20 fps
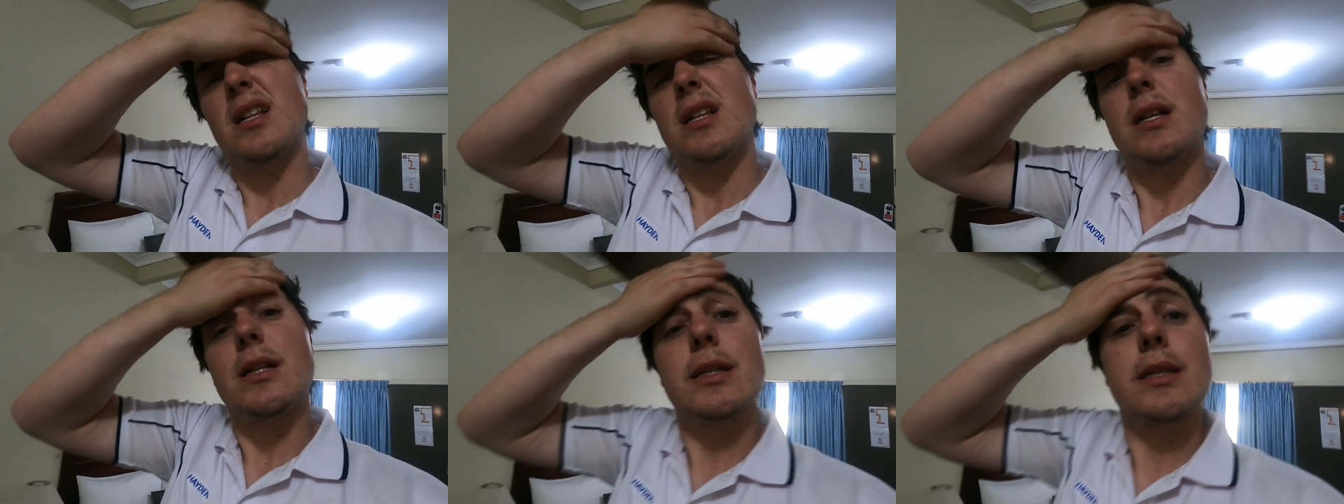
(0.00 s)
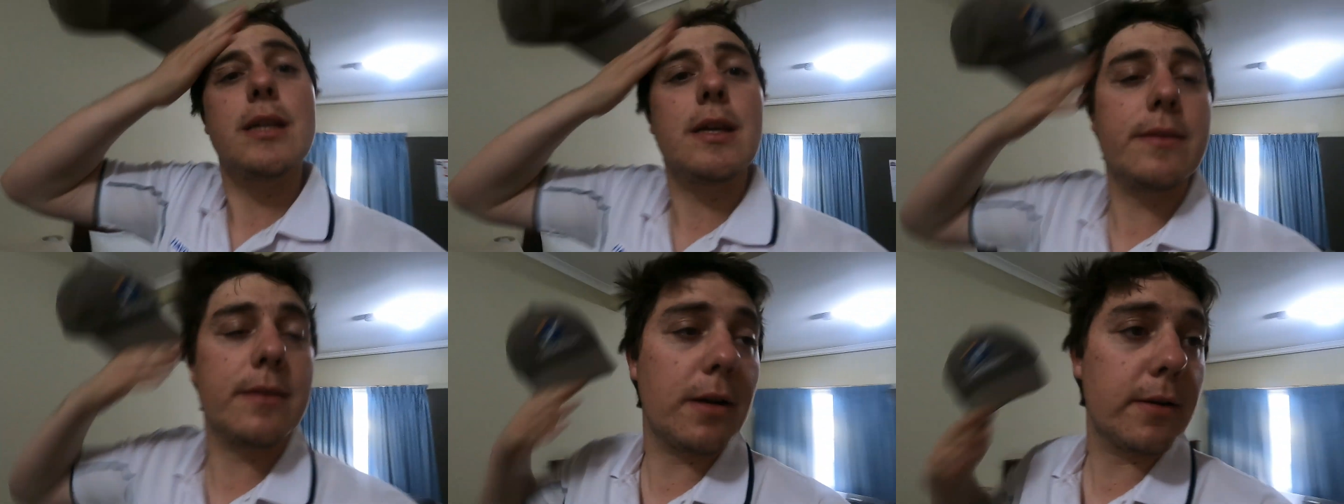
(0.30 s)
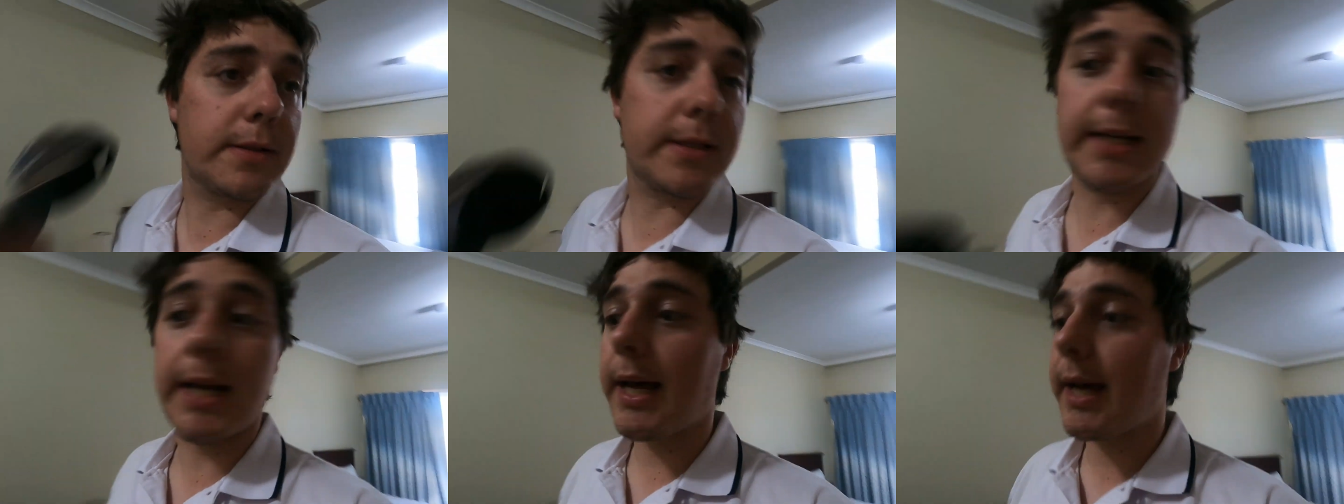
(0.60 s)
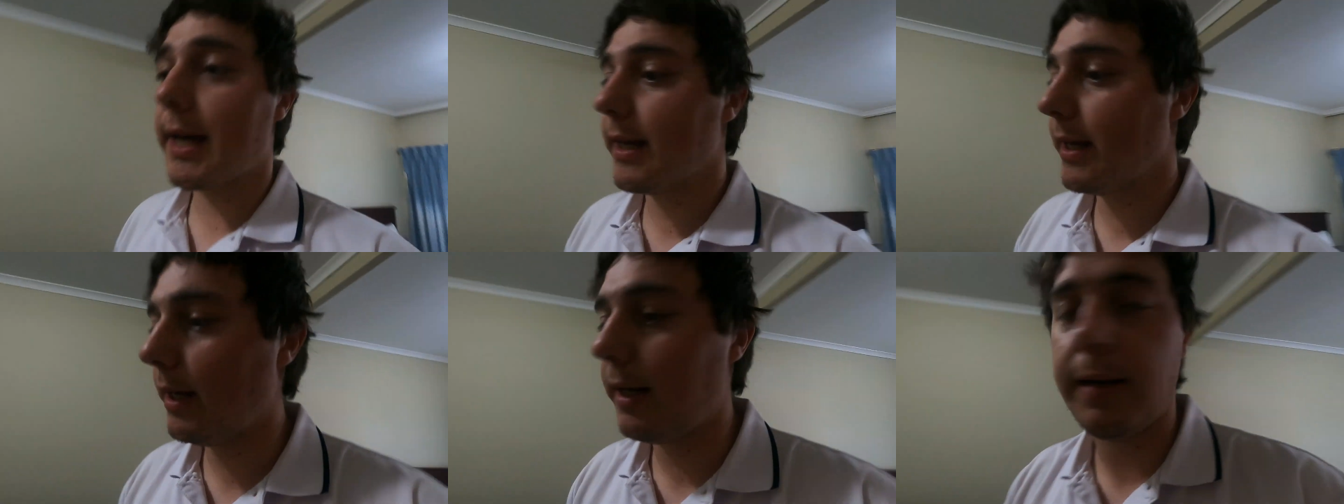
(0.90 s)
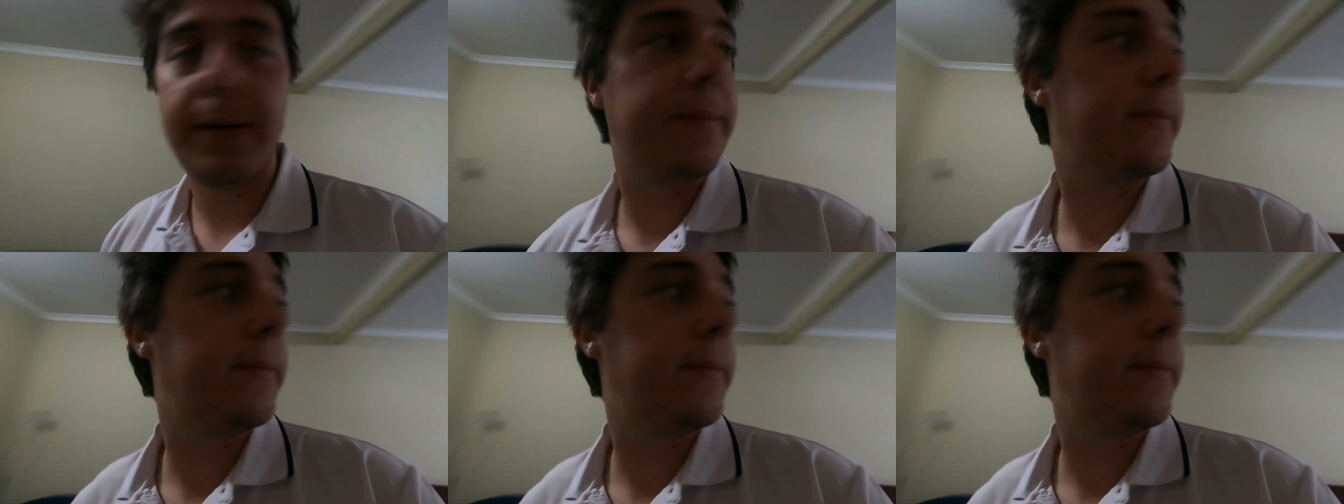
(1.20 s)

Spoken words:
that's the end of today.